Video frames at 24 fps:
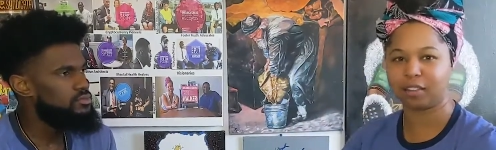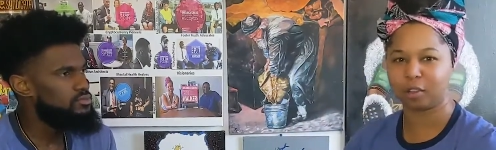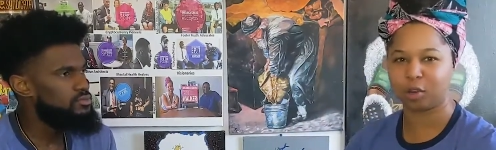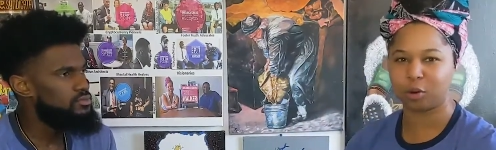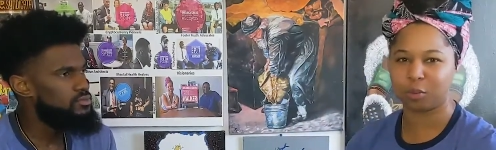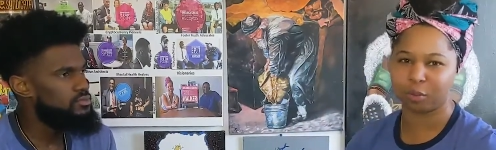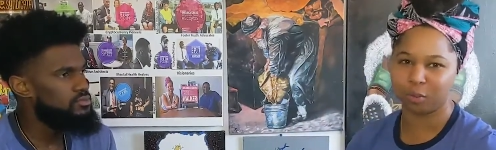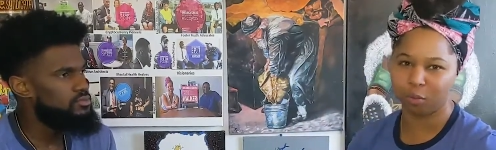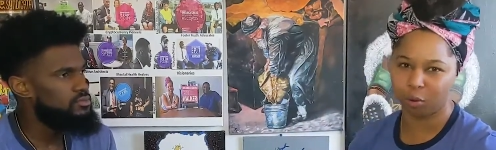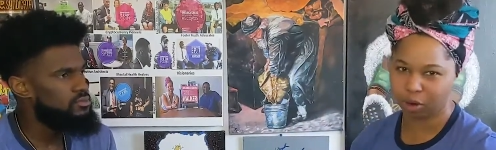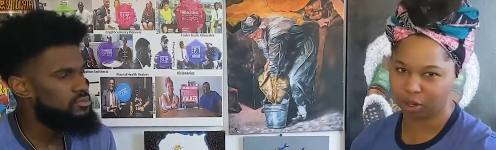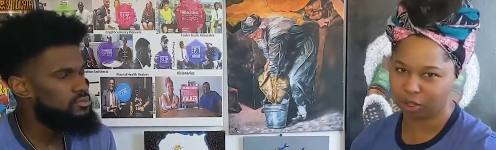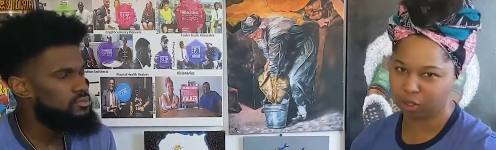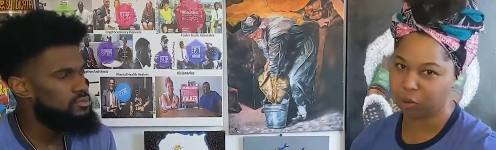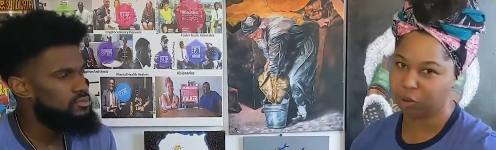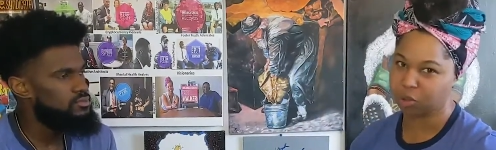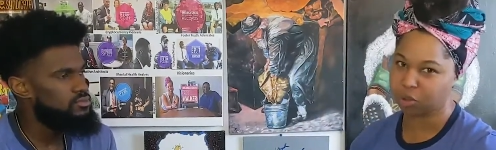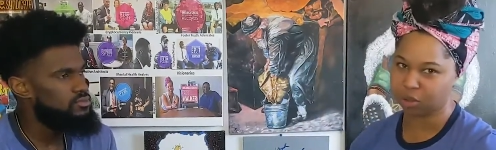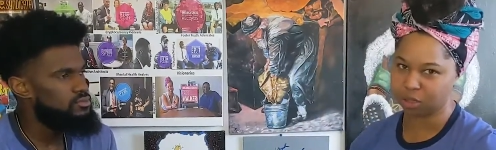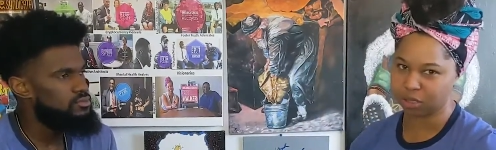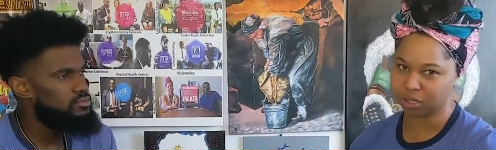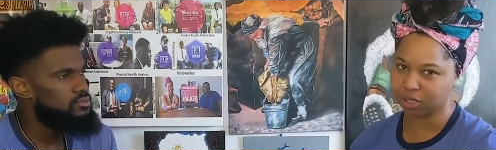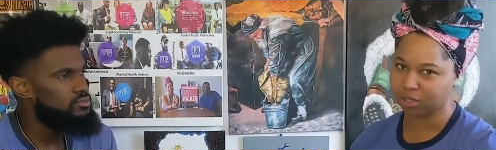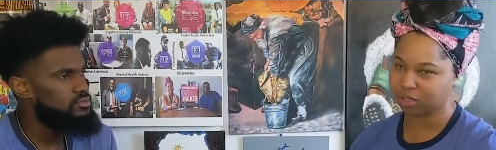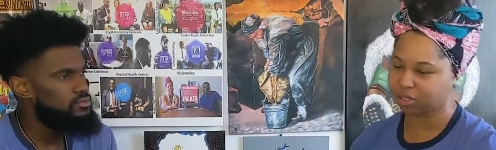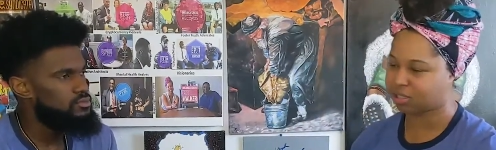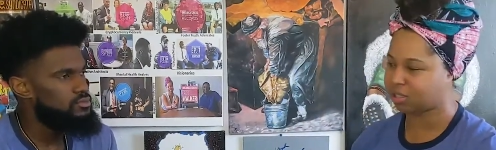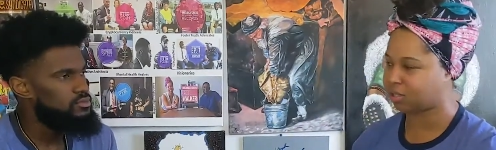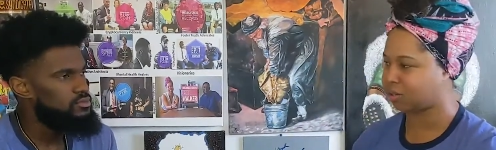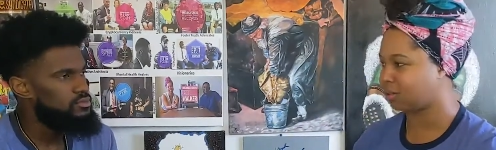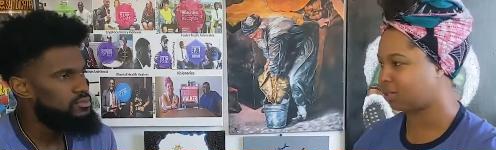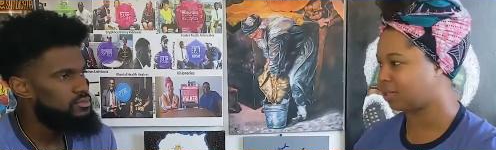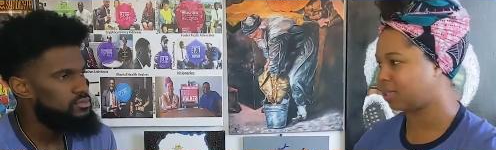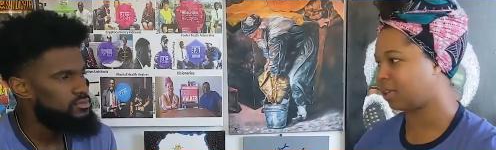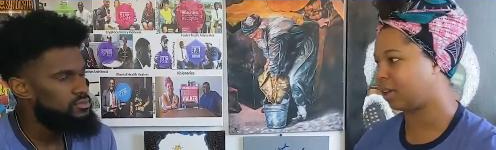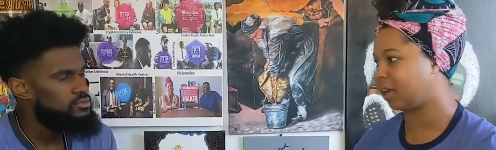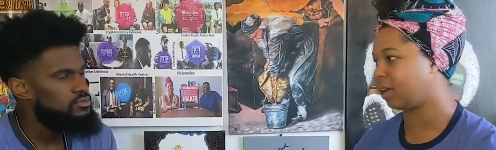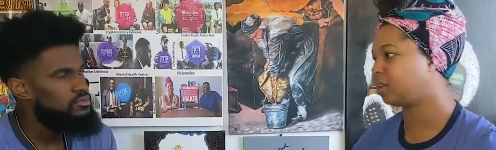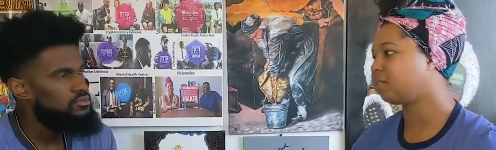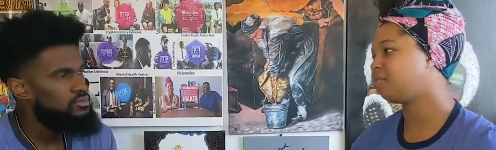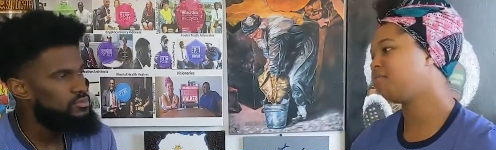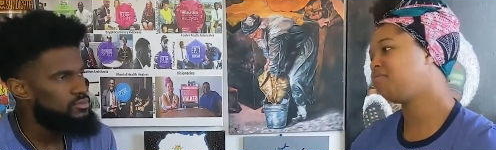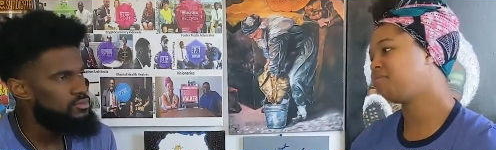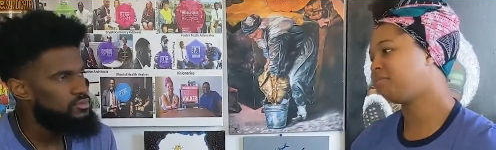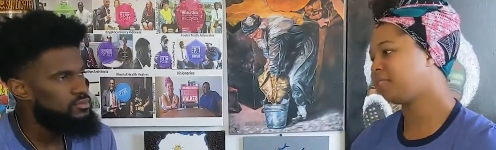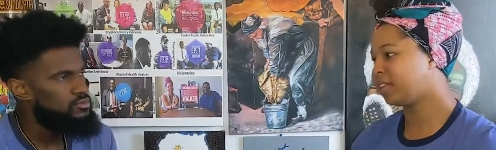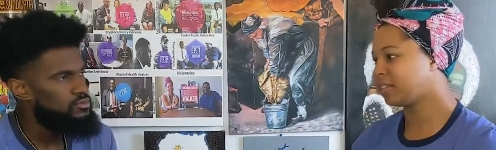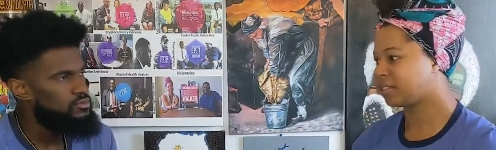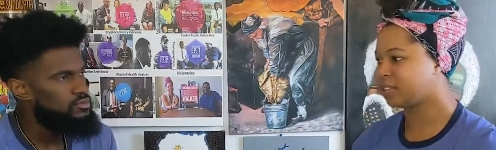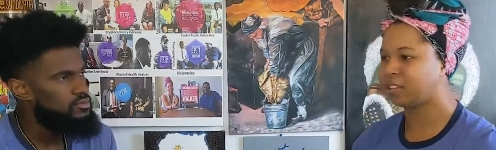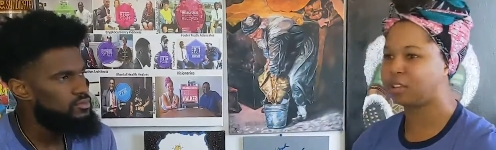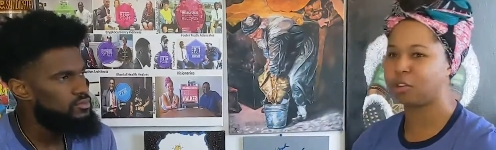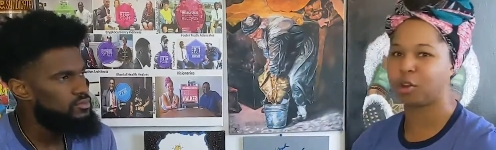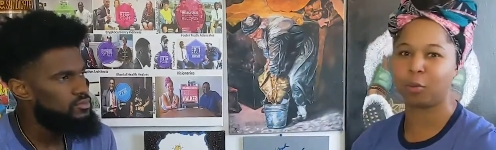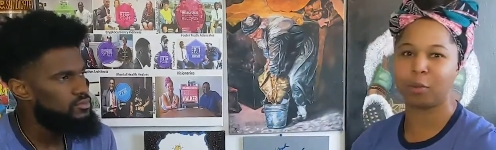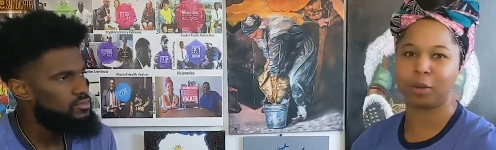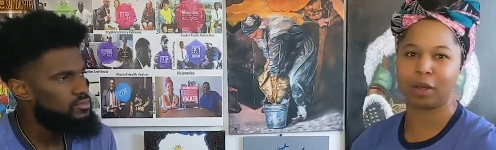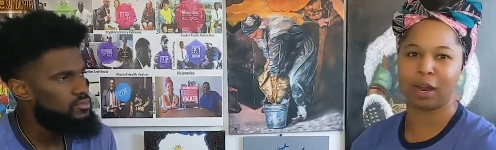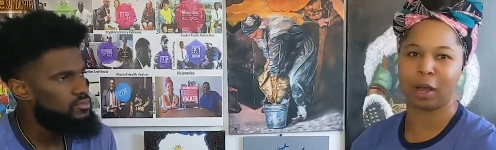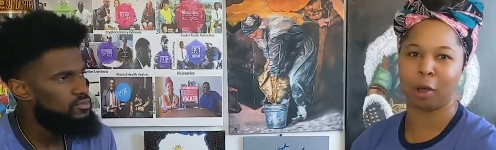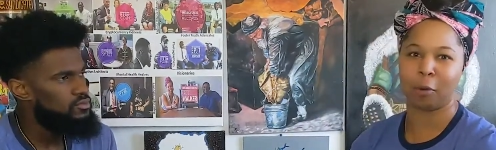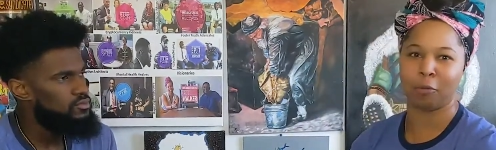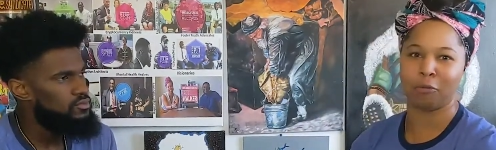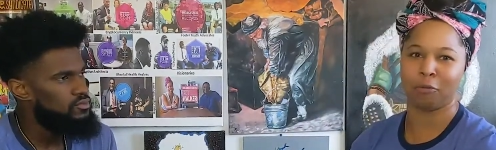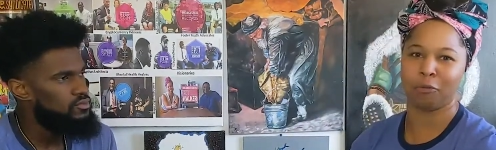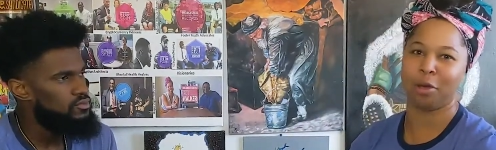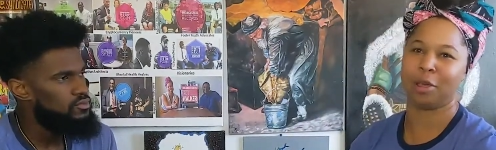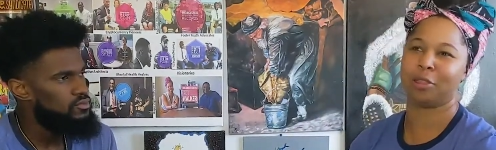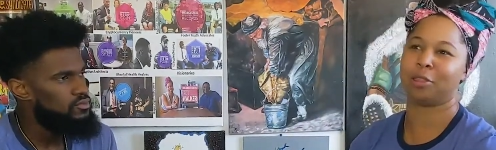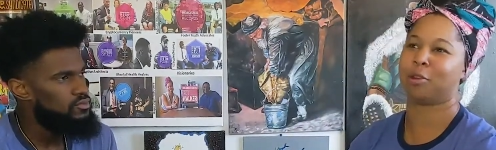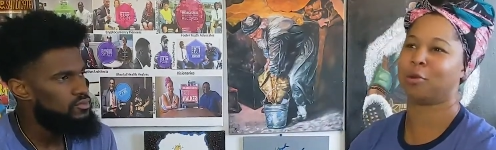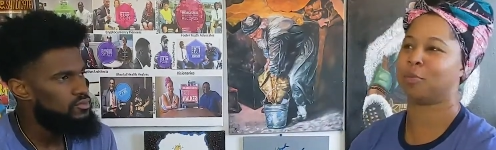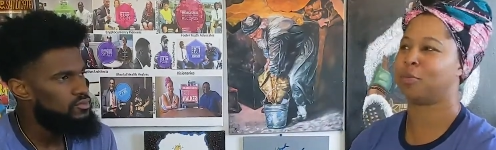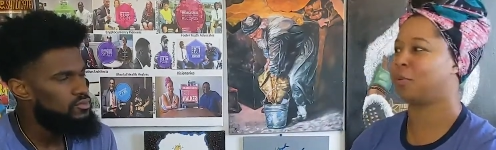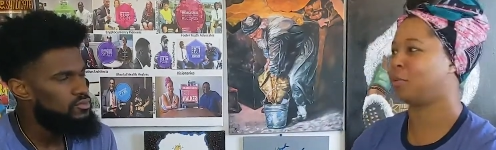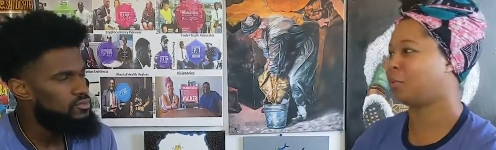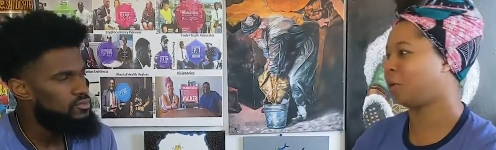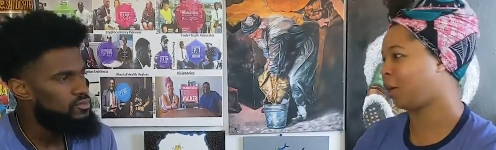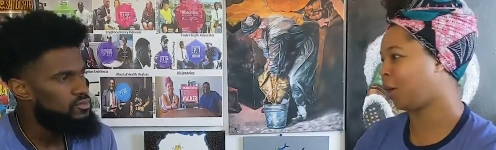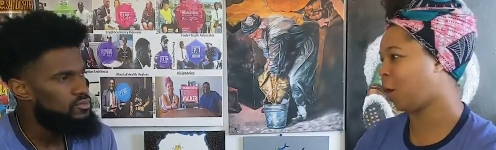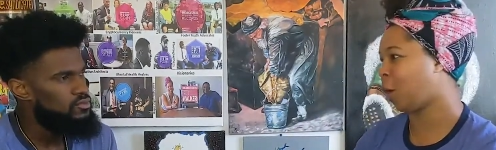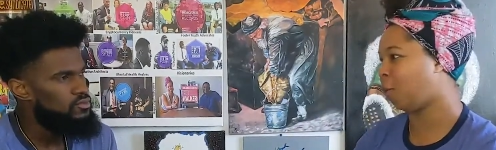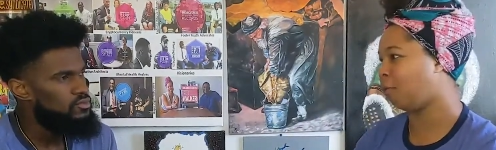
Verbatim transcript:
Speaker 1: a little bit more nutrients. So it's like, it's a little bit more